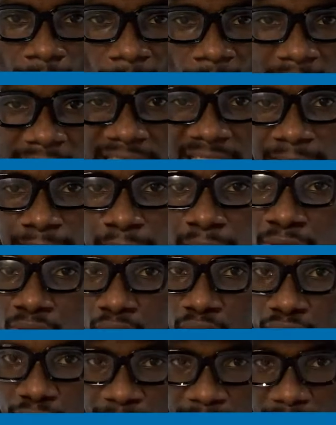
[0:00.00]
is simply to
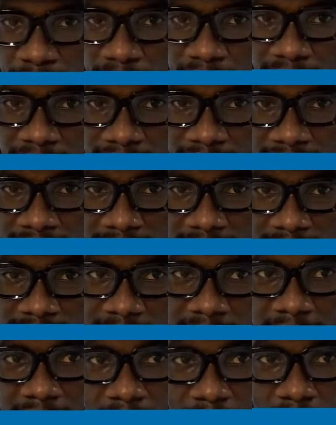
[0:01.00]
rebuild it.
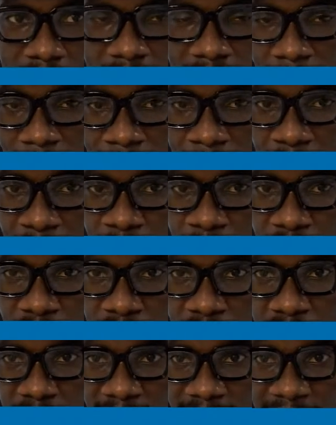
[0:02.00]
Now, there are page
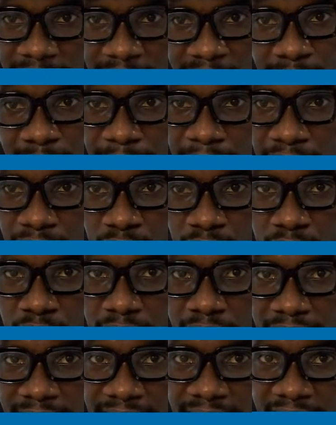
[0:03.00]
builders like Elementor,
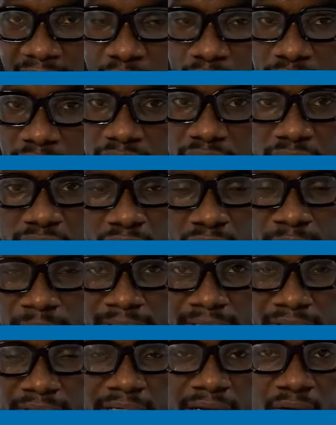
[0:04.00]
and now with
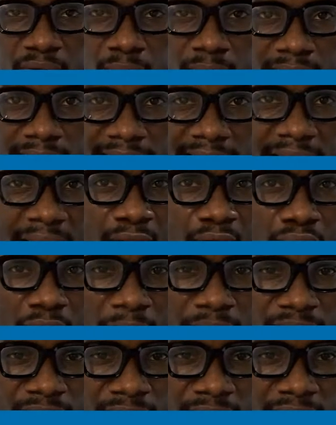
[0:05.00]
Gutenberg, you can look at any
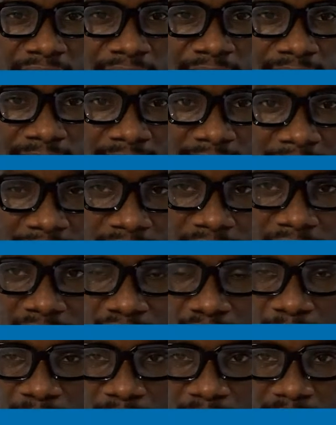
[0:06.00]
website and you can
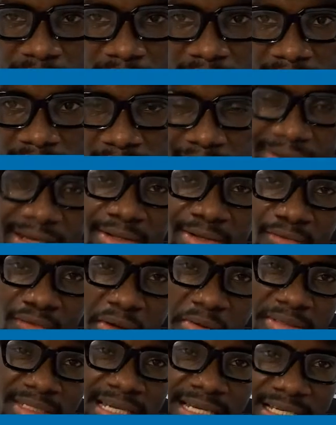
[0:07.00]
rebuild it. And when the
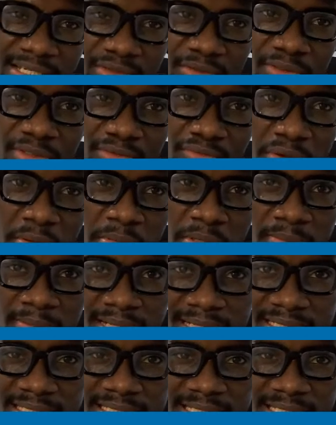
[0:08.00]
website is on the web, it makes it